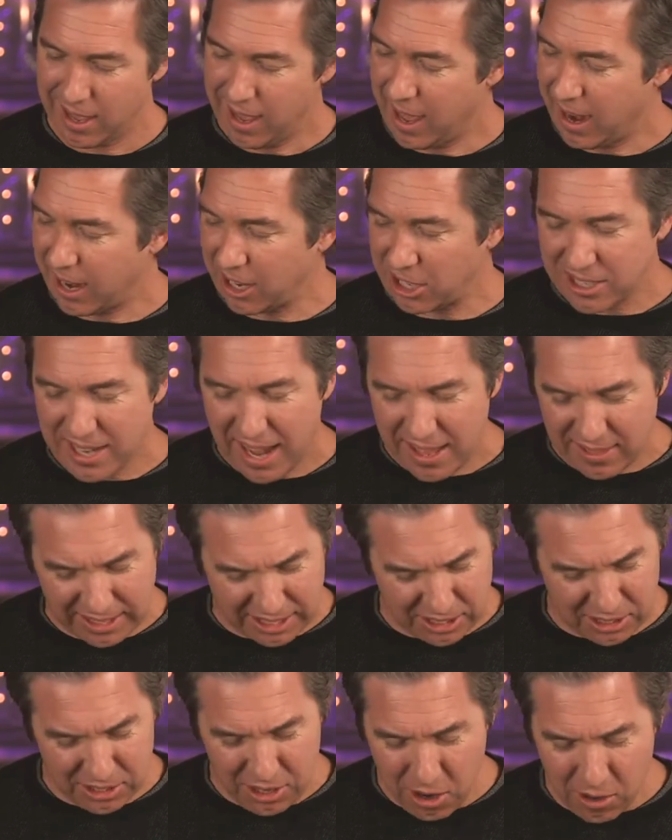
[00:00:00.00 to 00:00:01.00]
And I just had
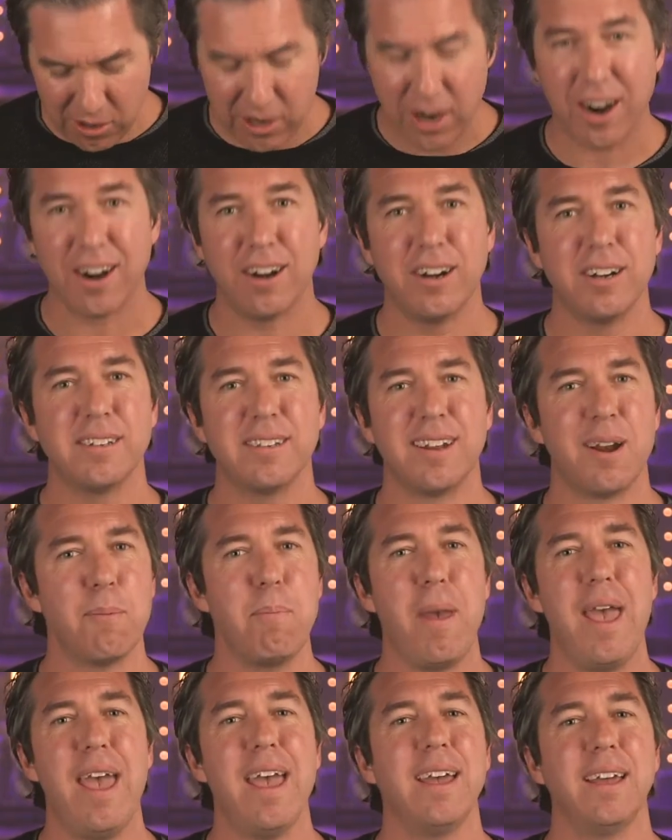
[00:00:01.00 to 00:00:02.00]
these note cards and a
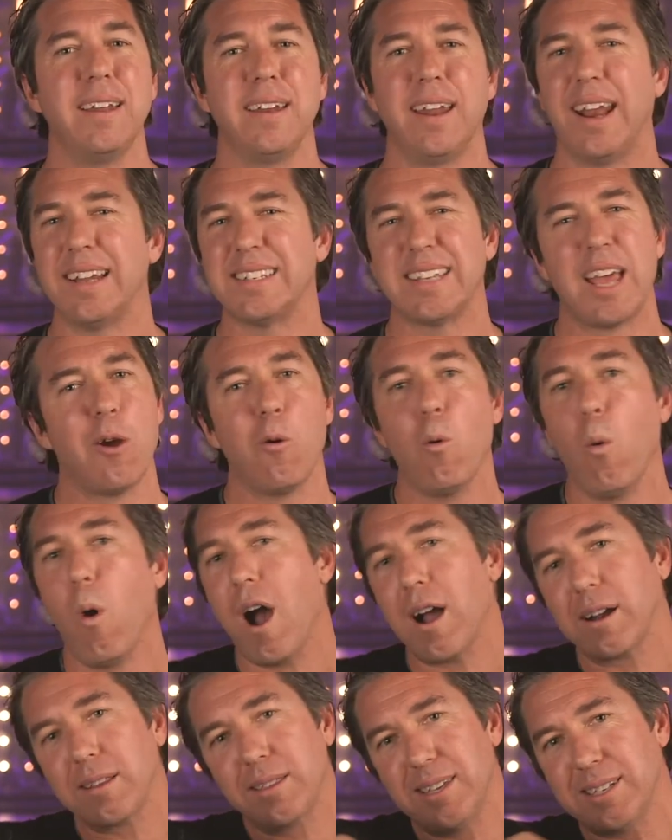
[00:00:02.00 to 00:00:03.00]
pen. And as I
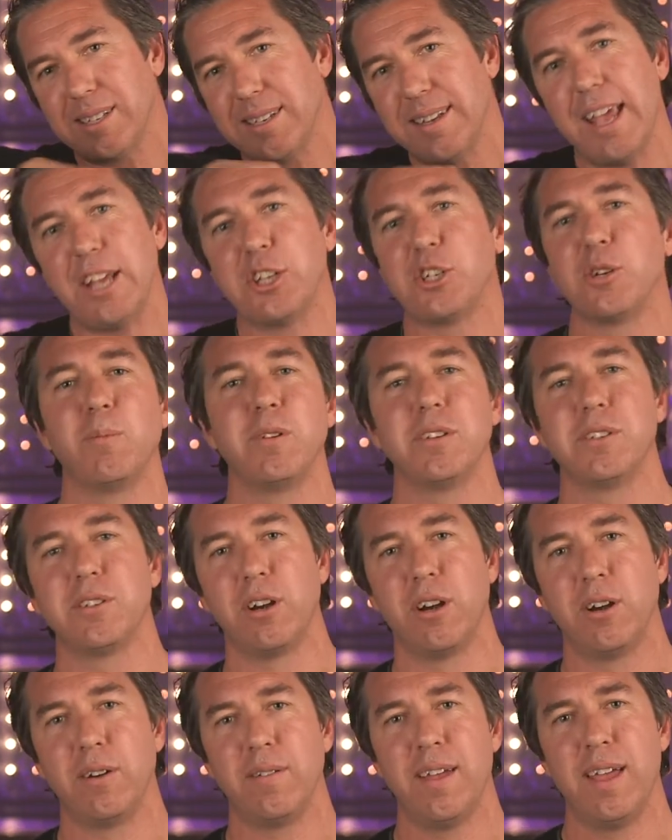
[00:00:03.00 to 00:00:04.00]
walked this nature
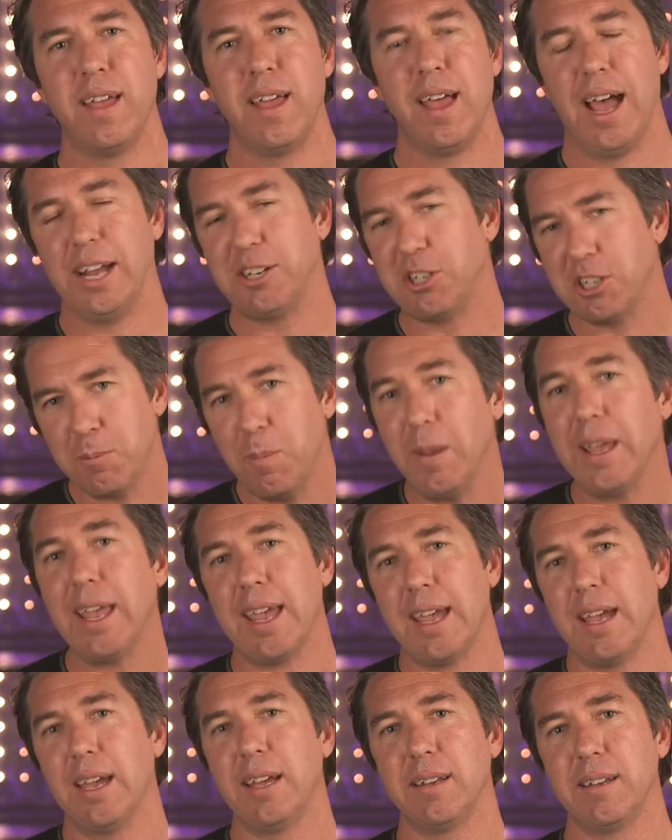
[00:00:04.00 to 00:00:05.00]
preserve, I just
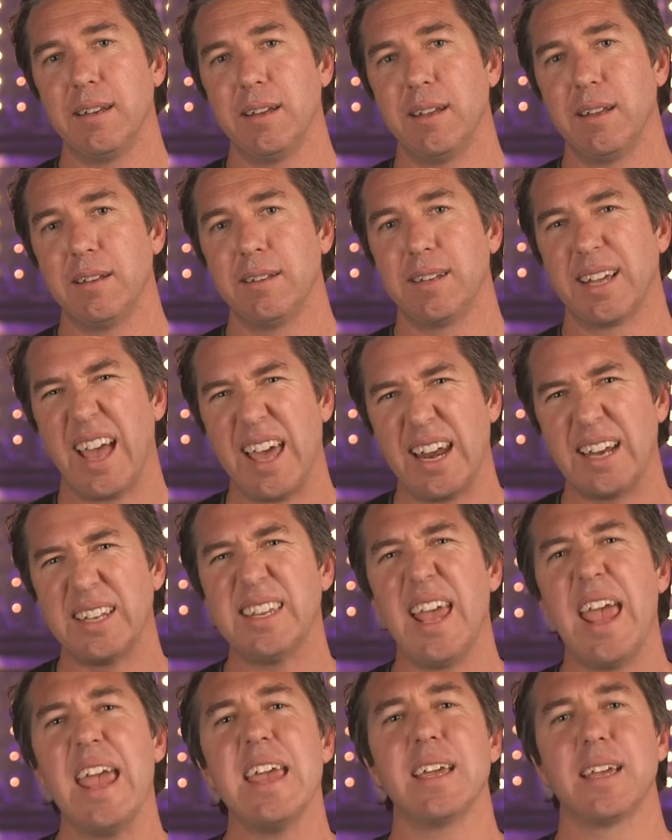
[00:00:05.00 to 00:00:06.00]
began to kind of
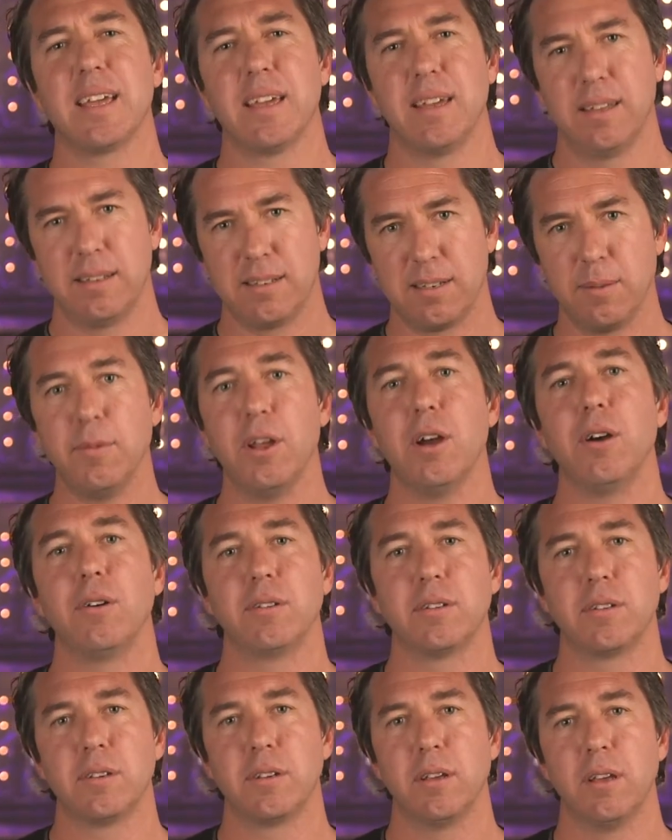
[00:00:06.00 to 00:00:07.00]
take some
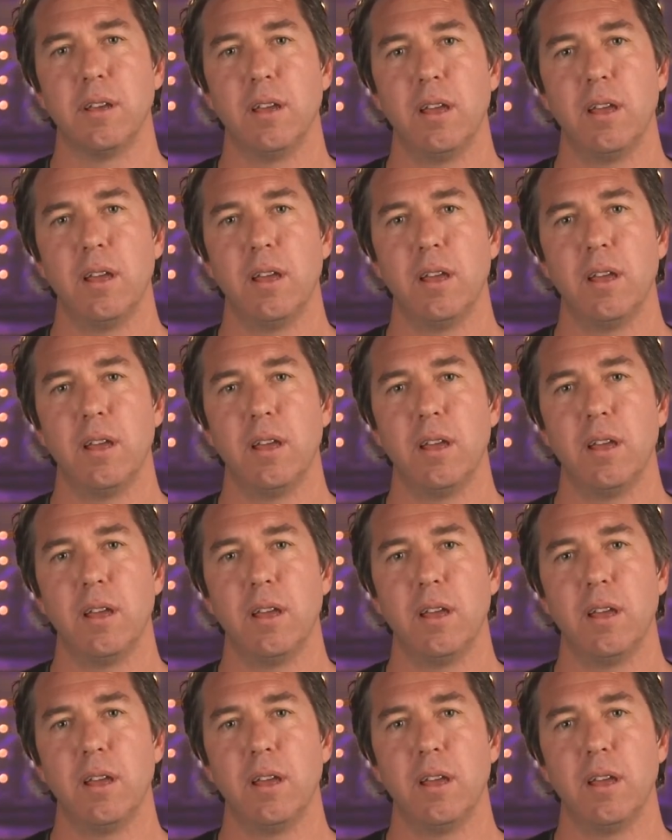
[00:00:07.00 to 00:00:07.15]
notes.